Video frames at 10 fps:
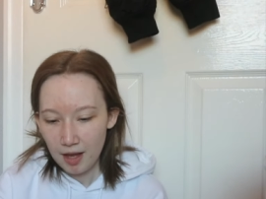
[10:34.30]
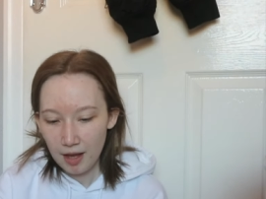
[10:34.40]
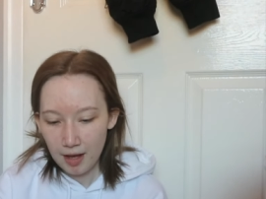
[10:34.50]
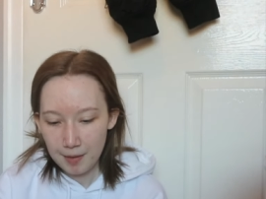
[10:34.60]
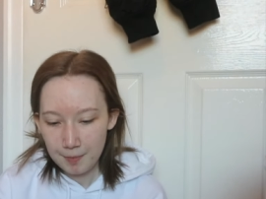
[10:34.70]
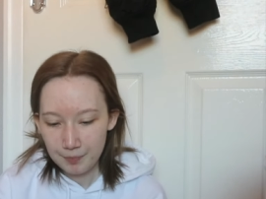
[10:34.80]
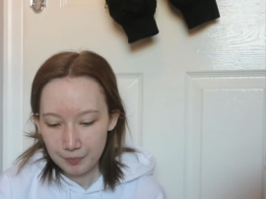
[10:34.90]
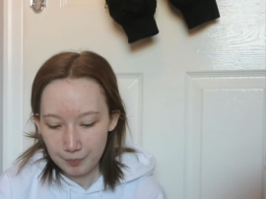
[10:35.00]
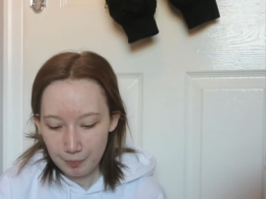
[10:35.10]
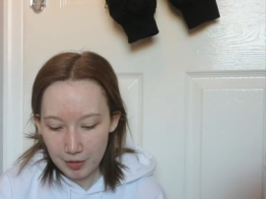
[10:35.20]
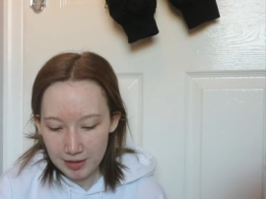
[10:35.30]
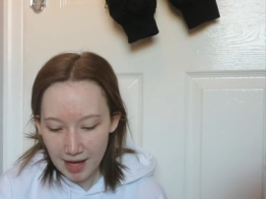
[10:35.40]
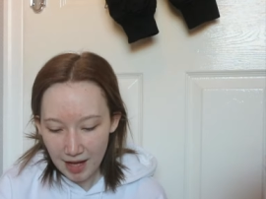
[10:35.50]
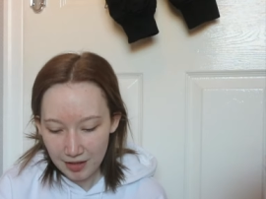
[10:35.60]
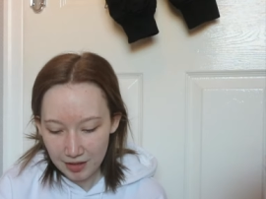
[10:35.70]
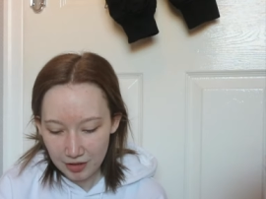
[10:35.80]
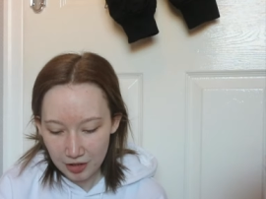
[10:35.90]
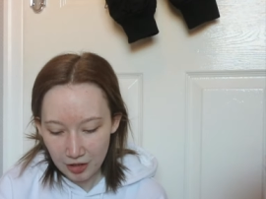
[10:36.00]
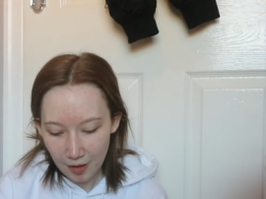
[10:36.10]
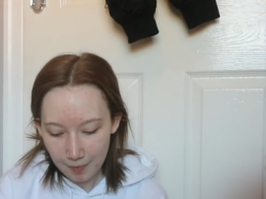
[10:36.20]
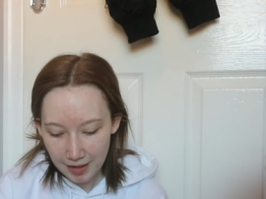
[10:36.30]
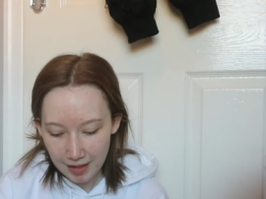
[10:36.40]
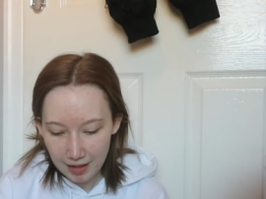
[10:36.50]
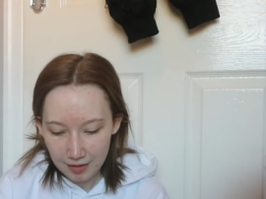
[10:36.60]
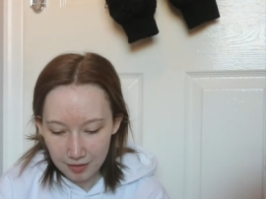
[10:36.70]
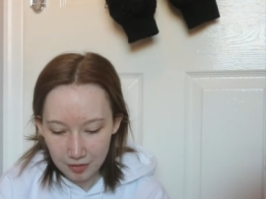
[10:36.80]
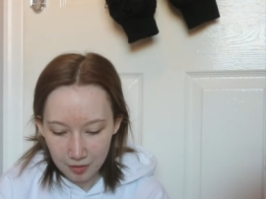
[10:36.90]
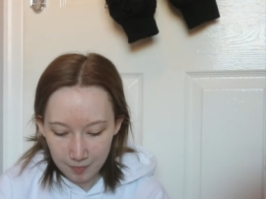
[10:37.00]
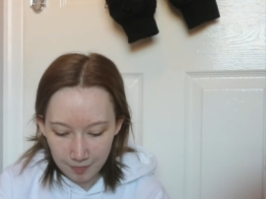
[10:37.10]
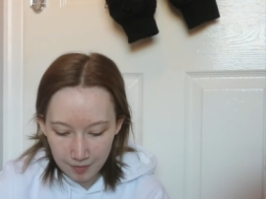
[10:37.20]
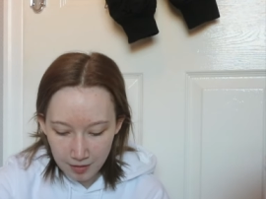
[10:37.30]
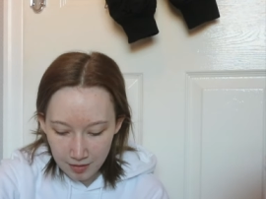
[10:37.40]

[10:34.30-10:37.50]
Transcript: but yeah, she got me some